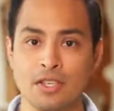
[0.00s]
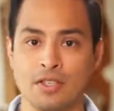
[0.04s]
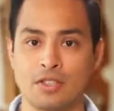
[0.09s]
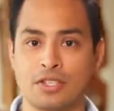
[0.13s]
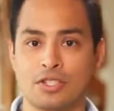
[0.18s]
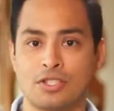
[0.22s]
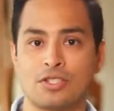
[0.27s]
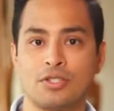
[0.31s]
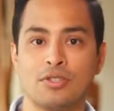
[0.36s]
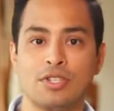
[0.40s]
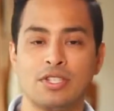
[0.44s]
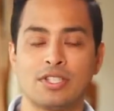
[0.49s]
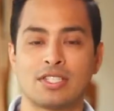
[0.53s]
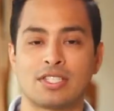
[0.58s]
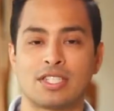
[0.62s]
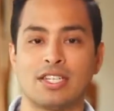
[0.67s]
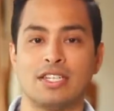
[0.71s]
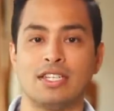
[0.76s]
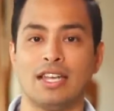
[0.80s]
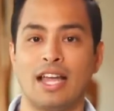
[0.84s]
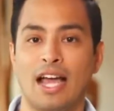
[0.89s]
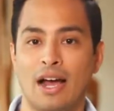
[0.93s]
The students
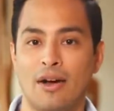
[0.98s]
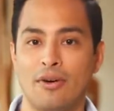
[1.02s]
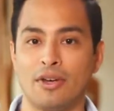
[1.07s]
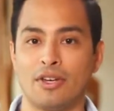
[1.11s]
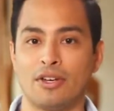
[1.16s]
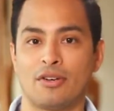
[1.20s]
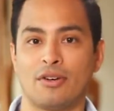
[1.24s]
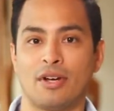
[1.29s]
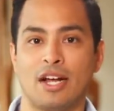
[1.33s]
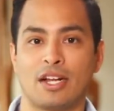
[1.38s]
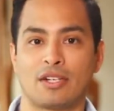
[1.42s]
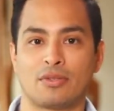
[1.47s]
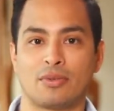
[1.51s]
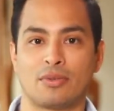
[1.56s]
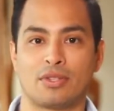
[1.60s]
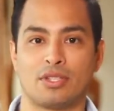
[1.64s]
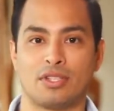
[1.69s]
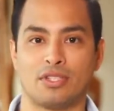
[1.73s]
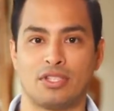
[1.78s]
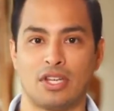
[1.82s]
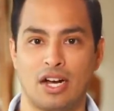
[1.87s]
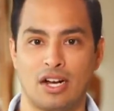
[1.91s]
can now interact with
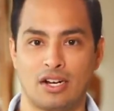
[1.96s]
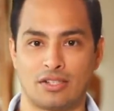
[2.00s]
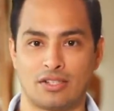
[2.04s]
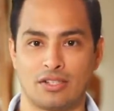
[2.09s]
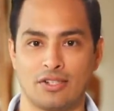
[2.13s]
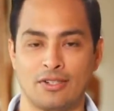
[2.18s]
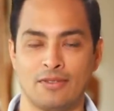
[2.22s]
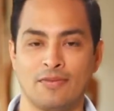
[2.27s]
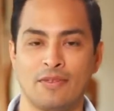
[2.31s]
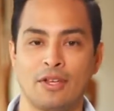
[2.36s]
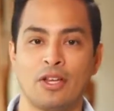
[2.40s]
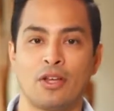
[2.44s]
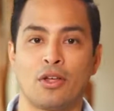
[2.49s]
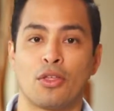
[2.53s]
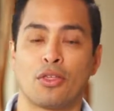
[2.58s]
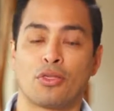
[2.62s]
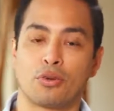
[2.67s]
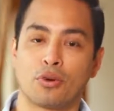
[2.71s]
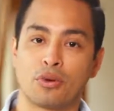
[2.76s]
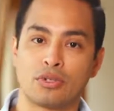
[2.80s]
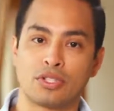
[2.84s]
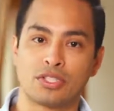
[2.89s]
the doctor
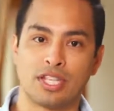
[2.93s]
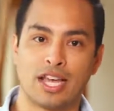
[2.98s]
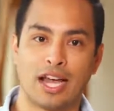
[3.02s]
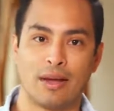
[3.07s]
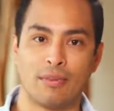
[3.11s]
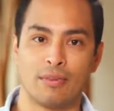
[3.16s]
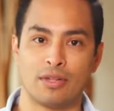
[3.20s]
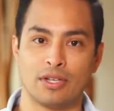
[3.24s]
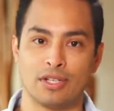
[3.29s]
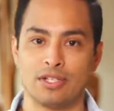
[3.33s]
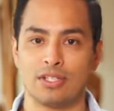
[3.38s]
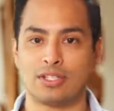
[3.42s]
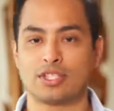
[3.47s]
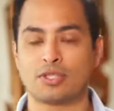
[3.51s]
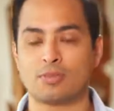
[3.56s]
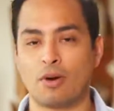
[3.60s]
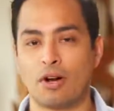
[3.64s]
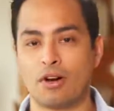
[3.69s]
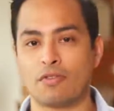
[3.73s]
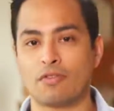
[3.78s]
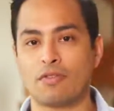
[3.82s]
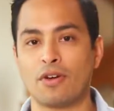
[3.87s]
through a tablet,
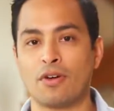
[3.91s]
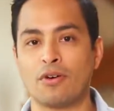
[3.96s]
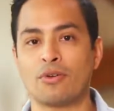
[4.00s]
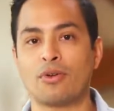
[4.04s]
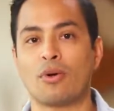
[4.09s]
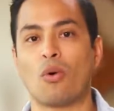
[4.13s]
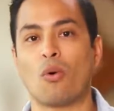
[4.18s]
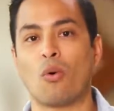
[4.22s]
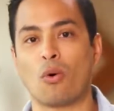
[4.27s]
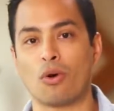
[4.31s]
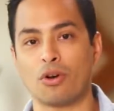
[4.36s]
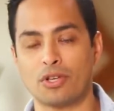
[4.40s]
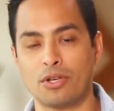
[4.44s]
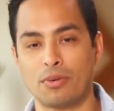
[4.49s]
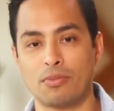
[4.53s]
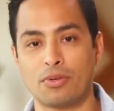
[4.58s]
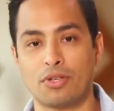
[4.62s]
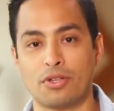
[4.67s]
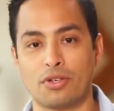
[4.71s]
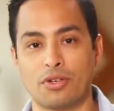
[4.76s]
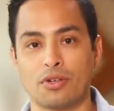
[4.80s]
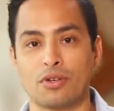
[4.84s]
smartphone, or
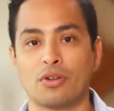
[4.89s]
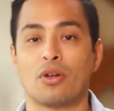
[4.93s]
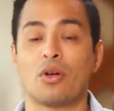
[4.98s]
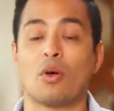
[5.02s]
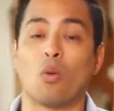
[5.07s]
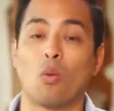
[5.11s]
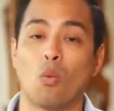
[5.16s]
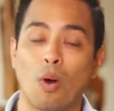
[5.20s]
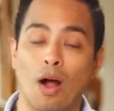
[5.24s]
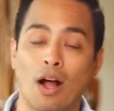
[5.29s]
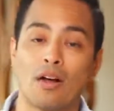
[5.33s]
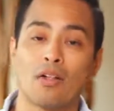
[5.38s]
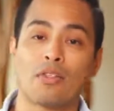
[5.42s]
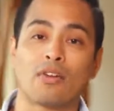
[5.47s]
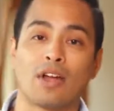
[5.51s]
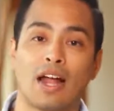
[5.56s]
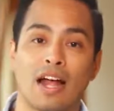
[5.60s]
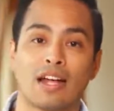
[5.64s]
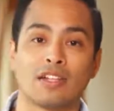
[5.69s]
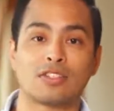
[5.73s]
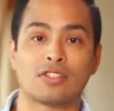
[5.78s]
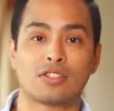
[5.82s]
computer while they're
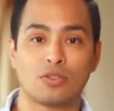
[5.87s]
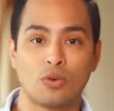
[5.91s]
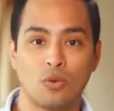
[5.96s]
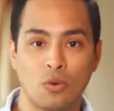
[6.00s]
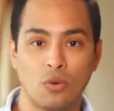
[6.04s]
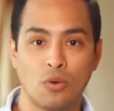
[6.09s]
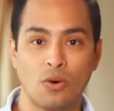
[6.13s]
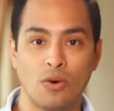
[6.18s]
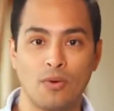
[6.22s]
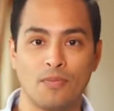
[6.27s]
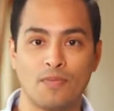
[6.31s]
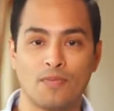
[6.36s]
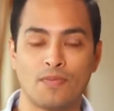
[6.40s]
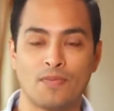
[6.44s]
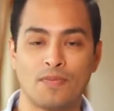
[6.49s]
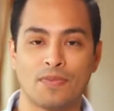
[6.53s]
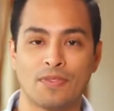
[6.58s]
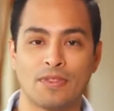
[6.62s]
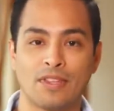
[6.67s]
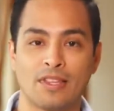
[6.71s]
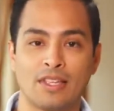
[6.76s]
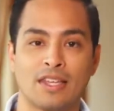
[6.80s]
at school.
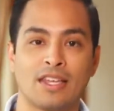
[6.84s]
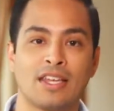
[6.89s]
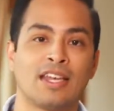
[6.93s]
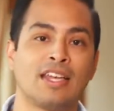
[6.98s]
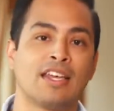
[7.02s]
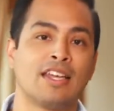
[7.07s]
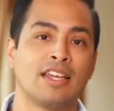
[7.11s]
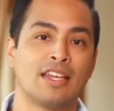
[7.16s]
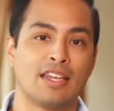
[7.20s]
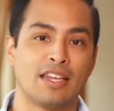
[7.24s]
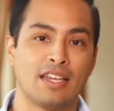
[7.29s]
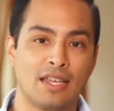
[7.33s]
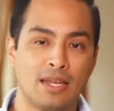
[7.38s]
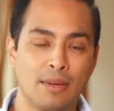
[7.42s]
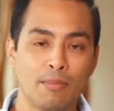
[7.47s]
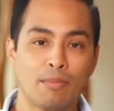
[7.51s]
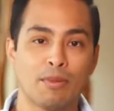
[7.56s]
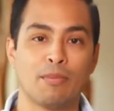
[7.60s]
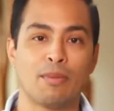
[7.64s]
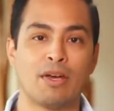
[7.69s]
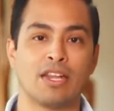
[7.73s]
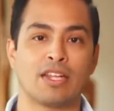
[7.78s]

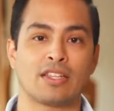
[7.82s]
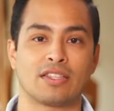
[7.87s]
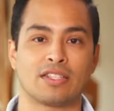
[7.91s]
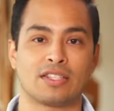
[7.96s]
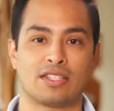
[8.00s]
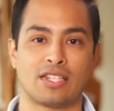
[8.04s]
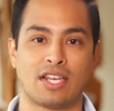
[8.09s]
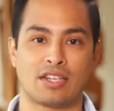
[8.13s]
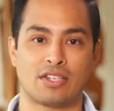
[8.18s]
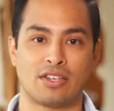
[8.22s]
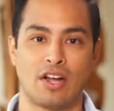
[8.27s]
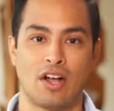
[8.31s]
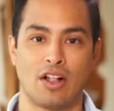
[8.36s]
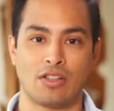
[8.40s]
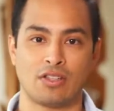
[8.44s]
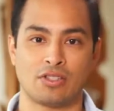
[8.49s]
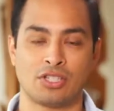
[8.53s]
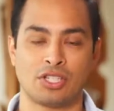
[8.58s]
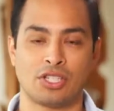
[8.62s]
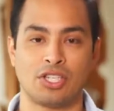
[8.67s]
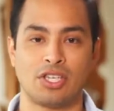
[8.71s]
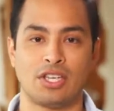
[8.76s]
Implementing this
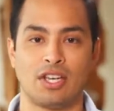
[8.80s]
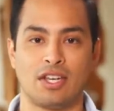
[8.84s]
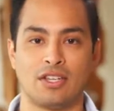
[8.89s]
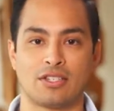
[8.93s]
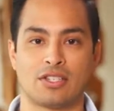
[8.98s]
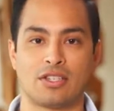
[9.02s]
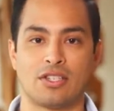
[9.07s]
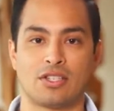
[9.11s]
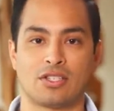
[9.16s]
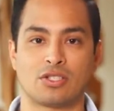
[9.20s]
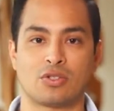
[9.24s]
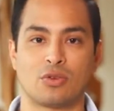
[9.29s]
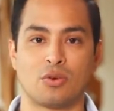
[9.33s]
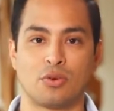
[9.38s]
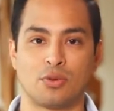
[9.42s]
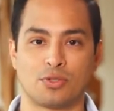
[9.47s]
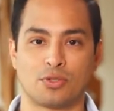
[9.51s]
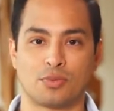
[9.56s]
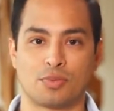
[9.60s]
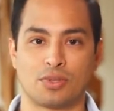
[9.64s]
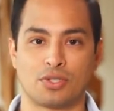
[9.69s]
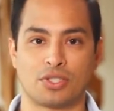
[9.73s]
technology into the
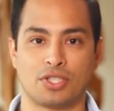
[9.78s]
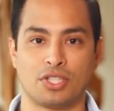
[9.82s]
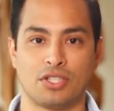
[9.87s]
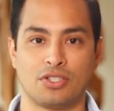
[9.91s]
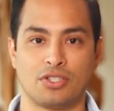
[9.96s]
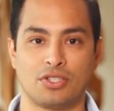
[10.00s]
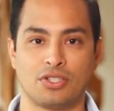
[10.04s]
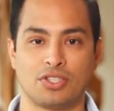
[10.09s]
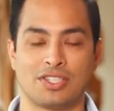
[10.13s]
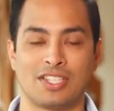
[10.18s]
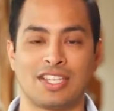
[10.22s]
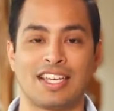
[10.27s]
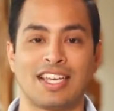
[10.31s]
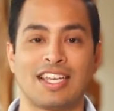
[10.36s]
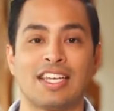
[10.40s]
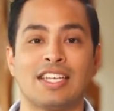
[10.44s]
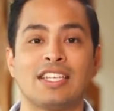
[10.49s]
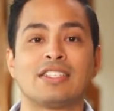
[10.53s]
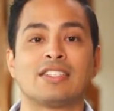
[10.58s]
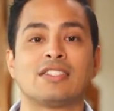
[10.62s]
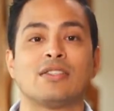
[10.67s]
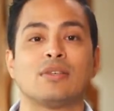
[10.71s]
school's procedures
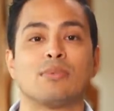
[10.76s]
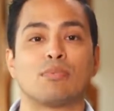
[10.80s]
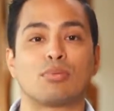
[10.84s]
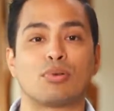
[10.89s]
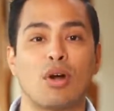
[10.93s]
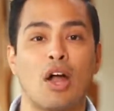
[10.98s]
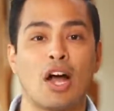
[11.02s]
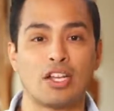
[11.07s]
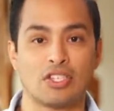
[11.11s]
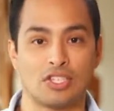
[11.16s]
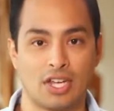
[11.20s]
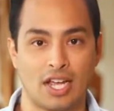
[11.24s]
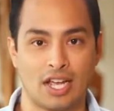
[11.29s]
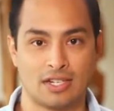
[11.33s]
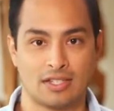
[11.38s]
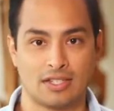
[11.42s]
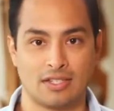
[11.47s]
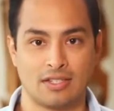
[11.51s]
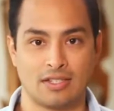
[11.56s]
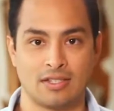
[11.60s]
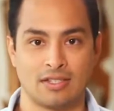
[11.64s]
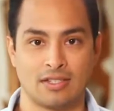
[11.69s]
is the
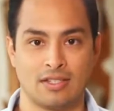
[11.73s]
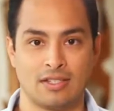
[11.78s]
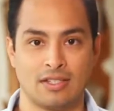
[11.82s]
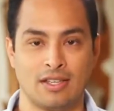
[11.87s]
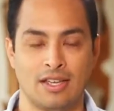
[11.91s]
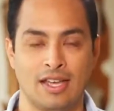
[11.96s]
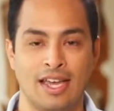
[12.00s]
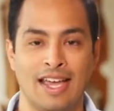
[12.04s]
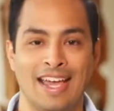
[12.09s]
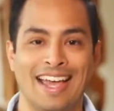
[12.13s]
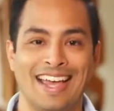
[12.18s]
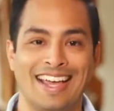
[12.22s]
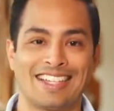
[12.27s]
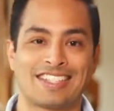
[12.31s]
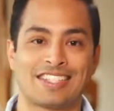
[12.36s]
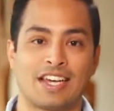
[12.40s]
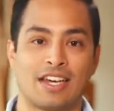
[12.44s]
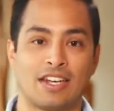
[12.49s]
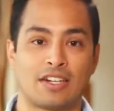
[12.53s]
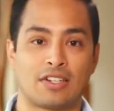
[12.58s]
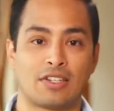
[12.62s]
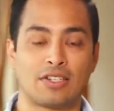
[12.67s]
project it's
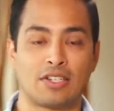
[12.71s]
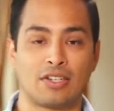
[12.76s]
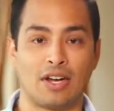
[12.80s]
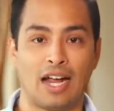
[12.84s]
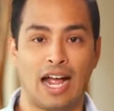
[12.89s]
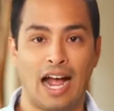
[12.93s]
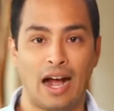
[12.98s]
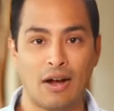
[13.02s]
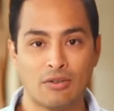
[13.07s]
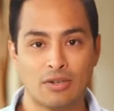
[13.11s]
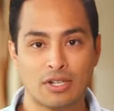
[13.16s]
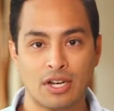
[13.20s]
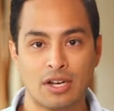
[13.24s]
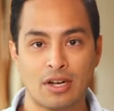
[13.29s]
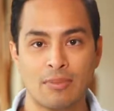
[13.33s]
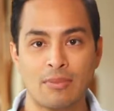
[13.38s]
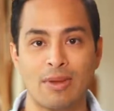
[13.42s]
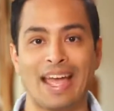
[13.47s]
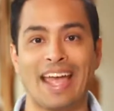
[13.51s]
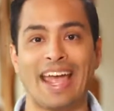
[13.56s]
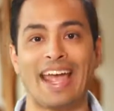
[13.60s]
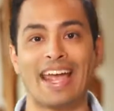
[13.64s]
got a clear
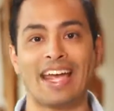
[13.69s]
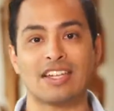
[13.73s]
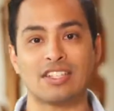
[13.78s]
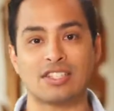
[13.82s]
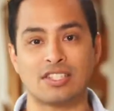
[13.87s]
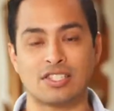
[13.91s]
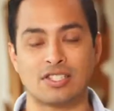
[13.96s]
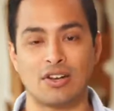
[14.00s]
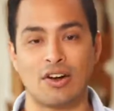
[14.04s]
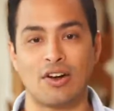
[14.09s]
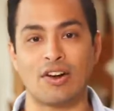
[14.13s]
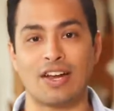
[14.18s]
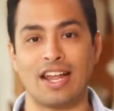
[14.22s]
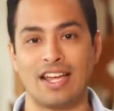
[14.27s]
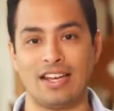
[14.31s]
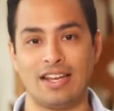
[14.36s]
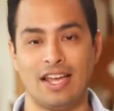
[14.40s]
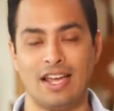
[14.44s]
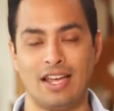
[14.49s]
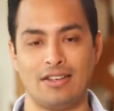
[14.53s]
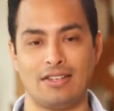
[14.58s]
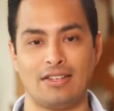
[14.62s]
outcome and start
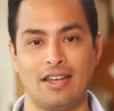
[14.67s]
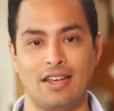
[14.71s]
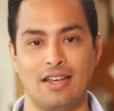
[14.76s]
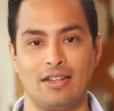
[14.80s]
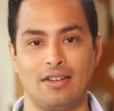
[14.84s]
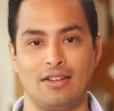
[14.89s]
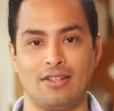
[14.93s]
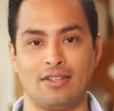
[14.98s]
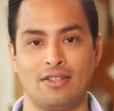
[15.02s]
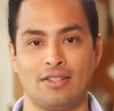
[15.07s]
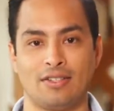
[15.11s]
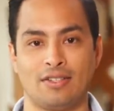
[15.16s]
and end date.